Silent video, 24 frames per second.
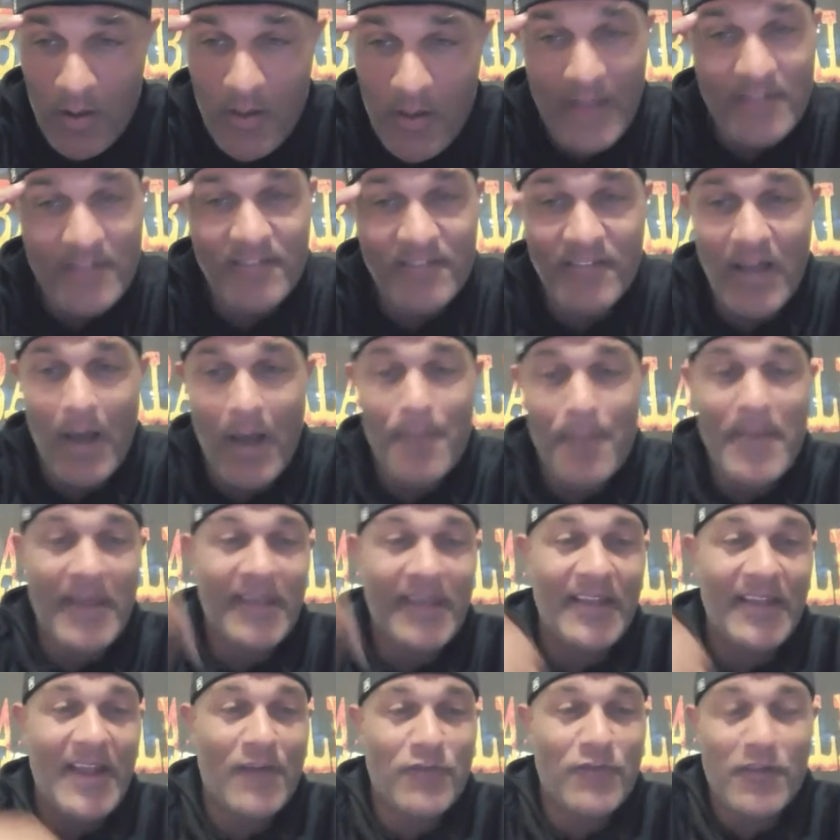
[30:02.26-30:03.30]
and stop
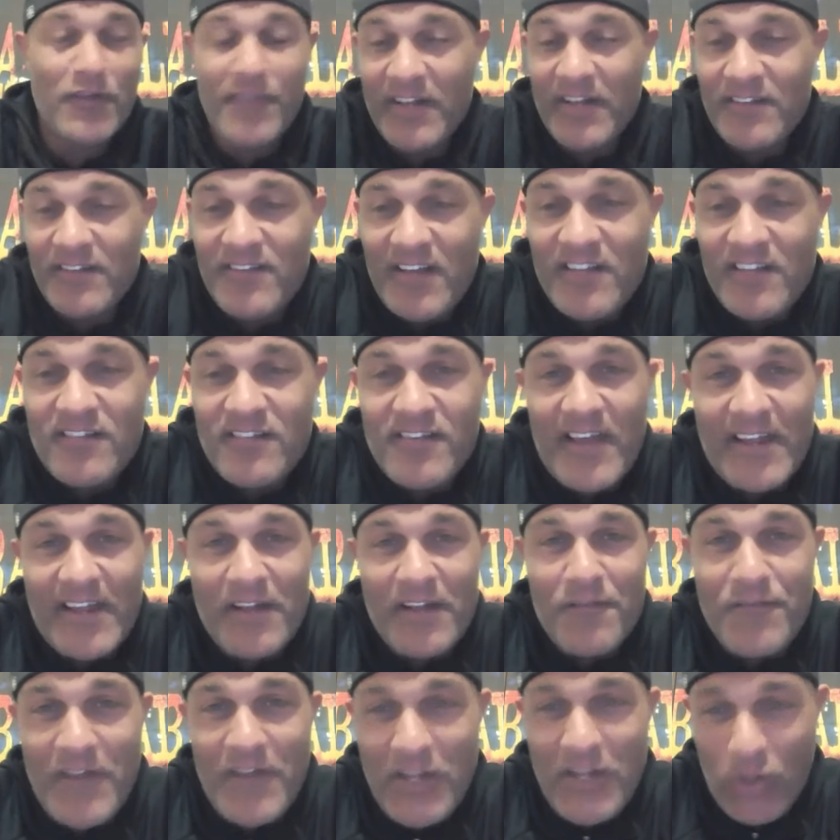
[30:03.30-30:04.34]
making everything a
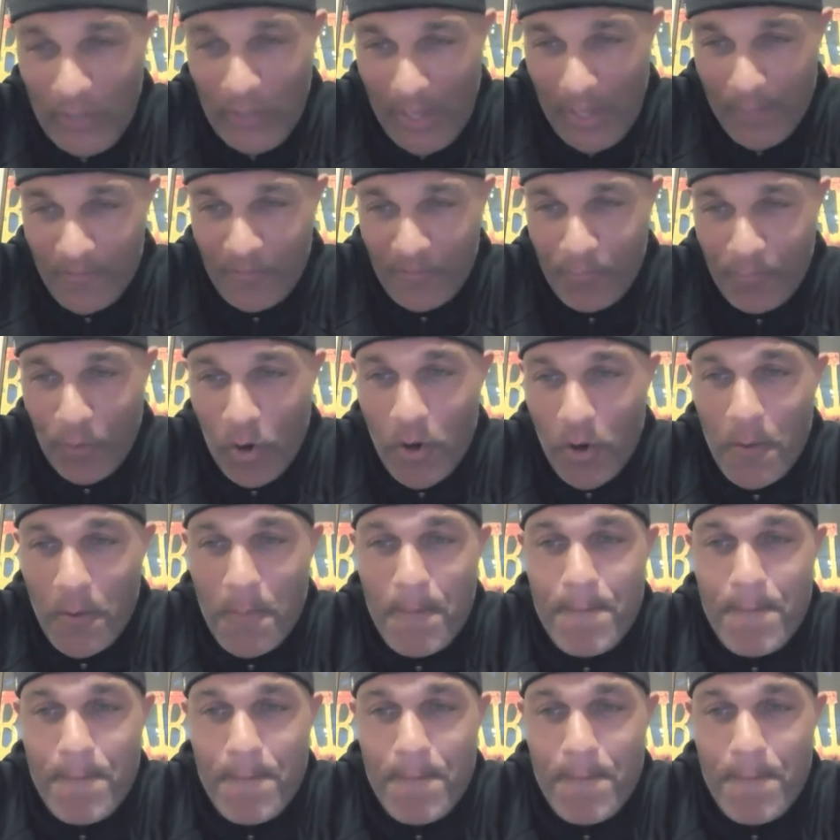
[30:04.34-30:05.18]
ten-second video game spurt.